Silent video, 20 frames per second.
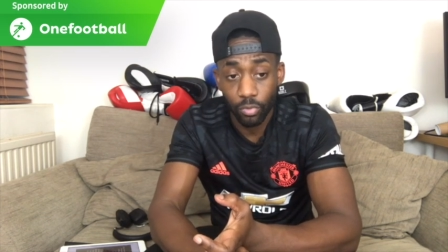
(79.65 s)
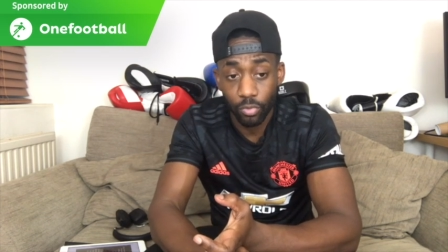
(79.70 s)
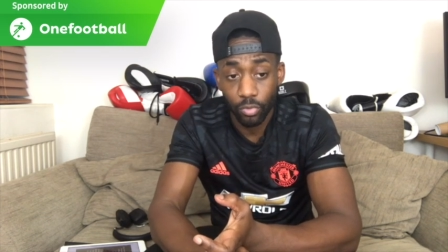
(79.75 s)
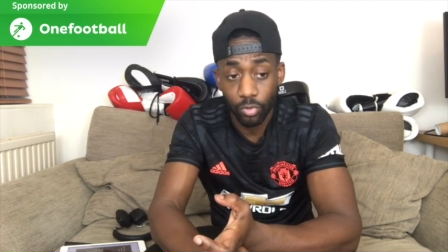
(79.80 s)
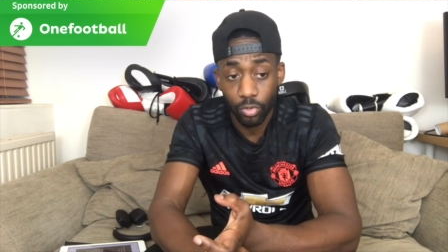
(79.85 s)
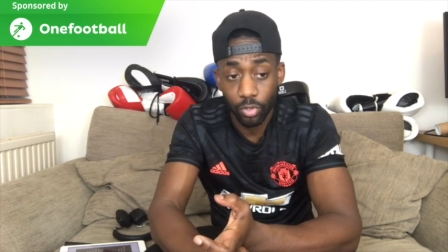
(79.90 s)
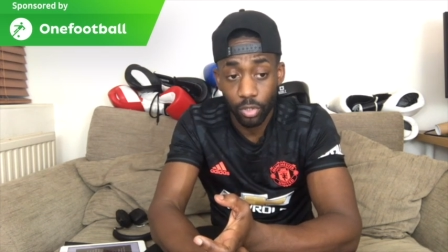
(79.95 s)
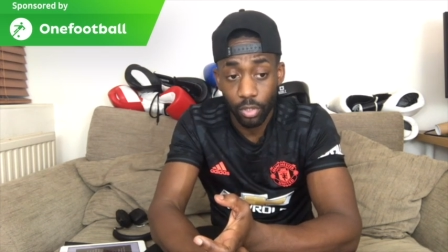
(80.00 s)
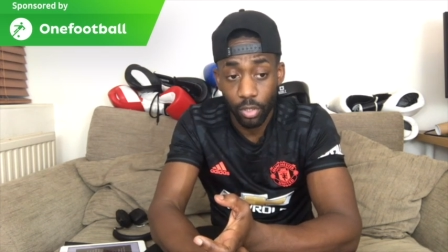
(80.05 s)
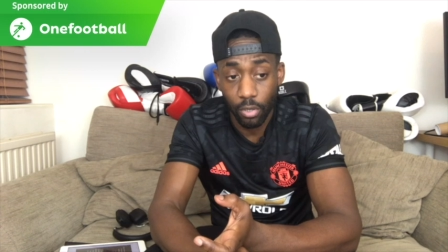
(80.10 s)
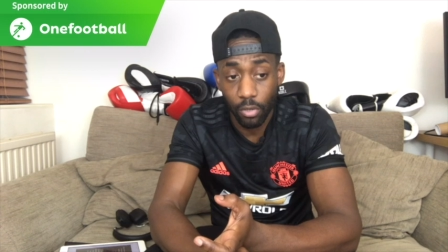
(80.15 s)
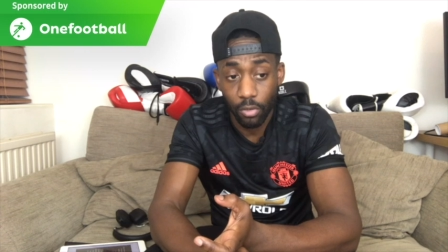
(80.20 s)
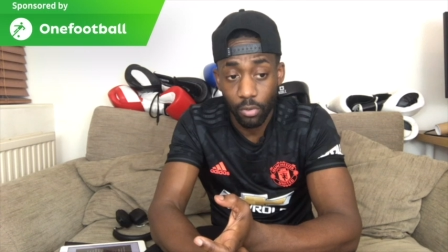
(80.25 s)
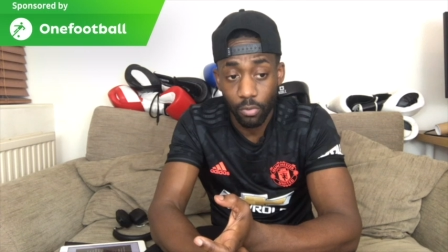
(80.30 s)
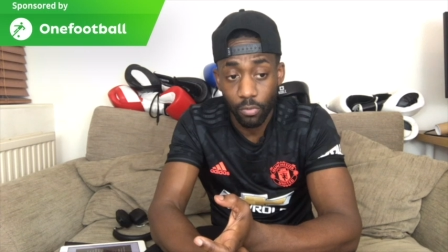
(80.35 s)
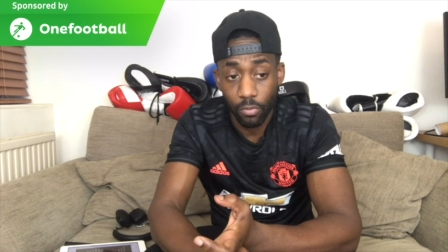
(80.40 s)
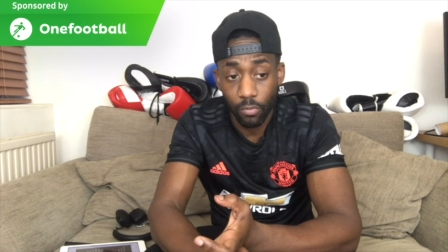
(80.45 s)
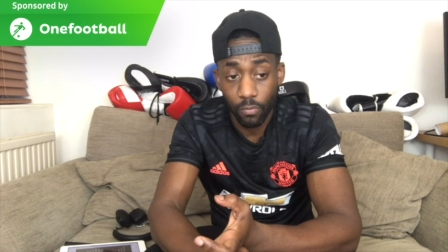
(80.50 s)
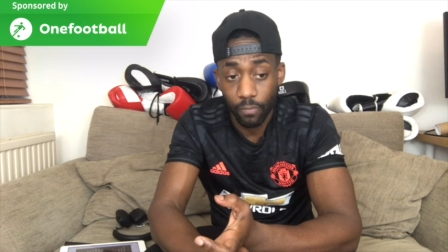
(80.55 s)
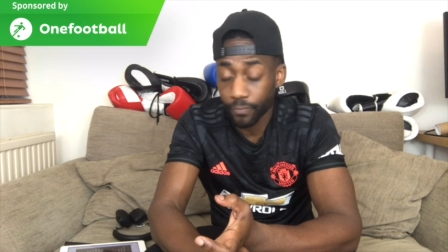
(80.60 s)

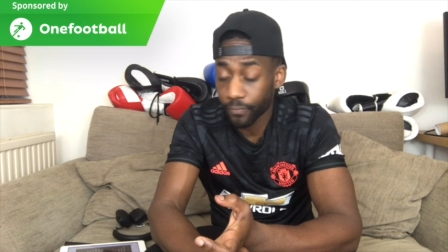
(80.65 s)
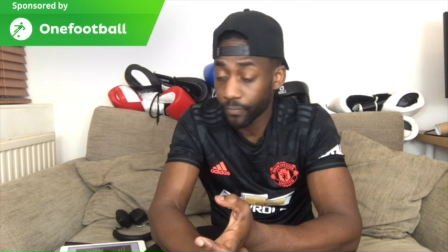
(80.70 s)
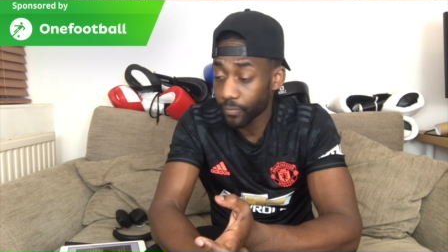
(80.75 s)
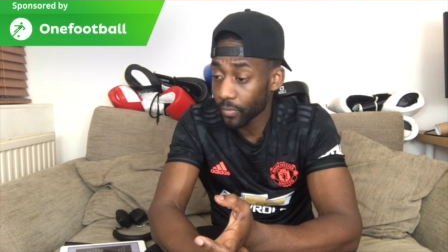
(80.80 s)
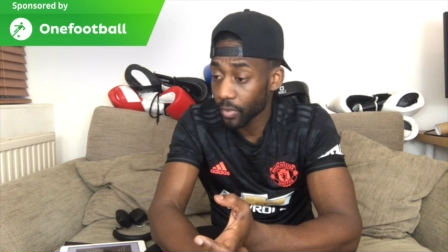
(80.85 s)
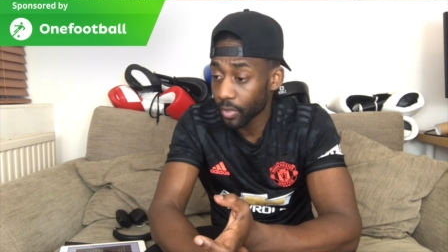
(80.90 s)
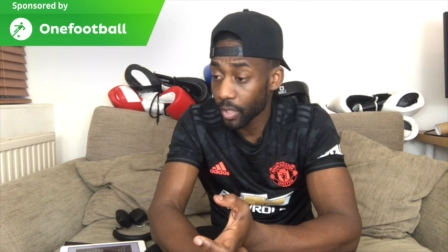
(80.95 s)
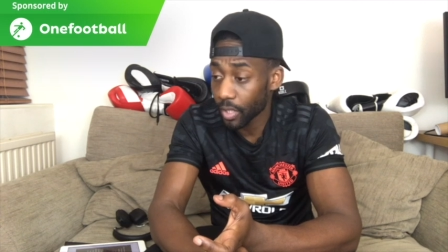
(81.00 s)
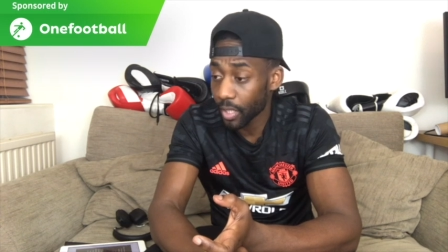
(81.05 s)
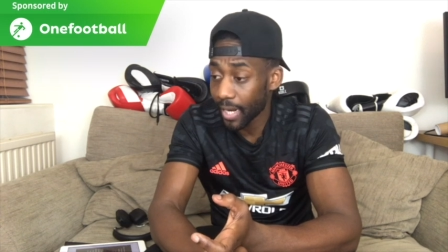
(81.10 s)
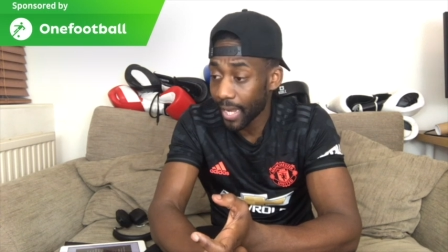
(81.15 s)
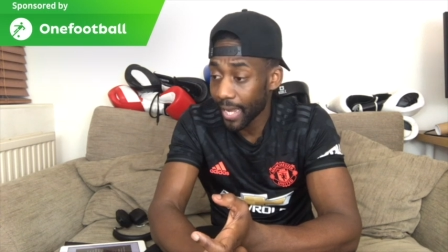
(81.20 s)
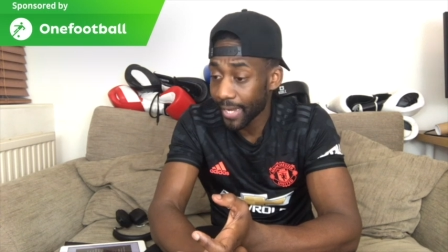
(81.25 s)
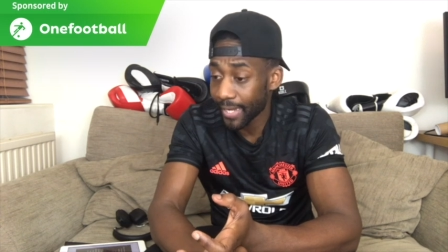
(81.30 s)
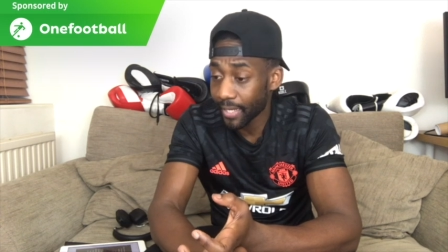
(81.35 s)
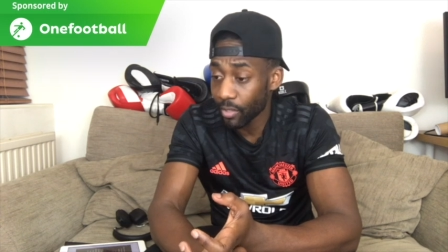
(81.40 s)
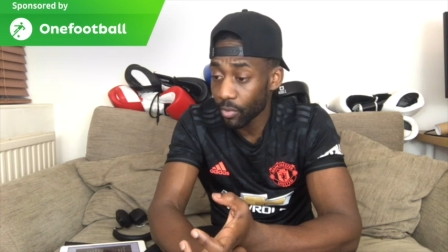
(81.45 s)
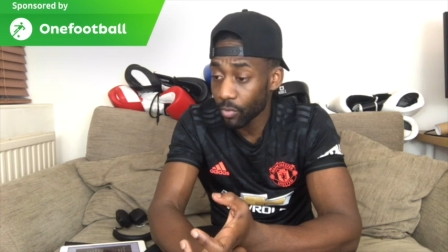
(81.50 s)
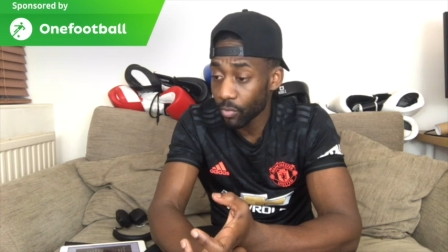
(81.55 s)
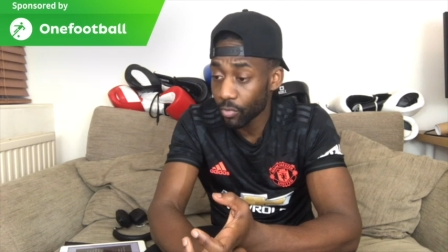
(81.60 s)
So,
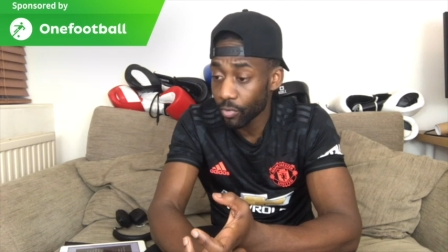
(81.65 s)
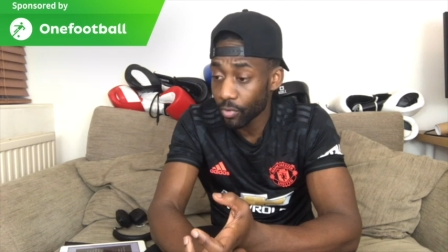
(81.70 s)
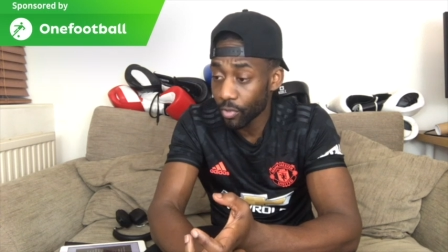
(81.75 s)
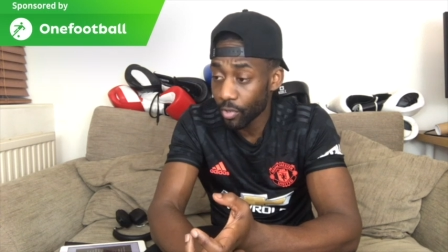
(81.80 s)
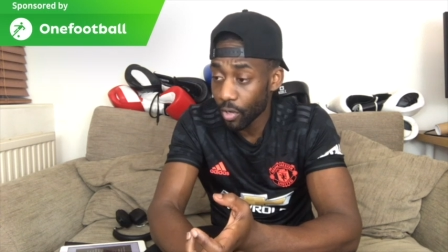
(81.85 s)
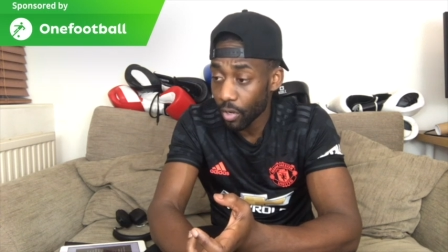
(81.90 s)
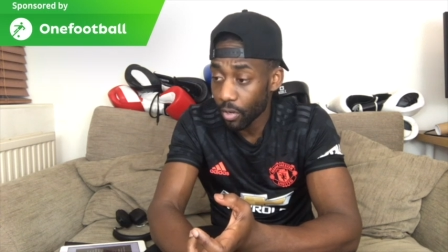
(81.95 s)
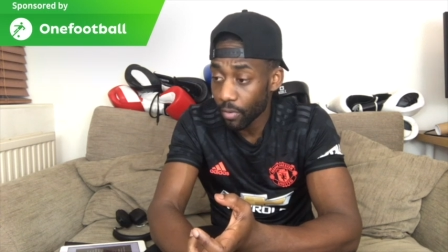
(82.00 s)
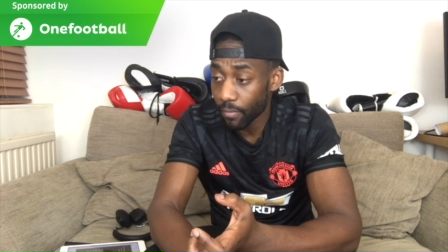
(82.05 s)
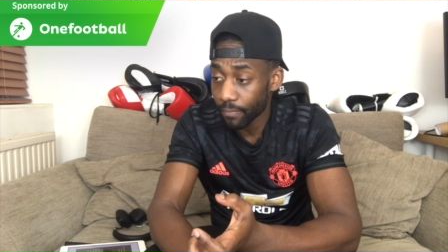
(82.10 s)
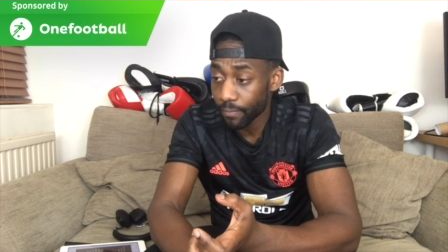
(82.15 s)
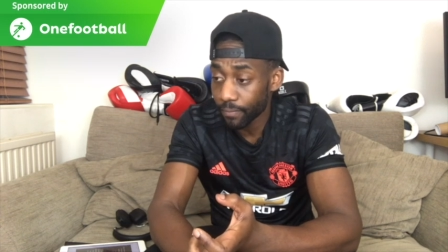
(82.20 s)
like it or not,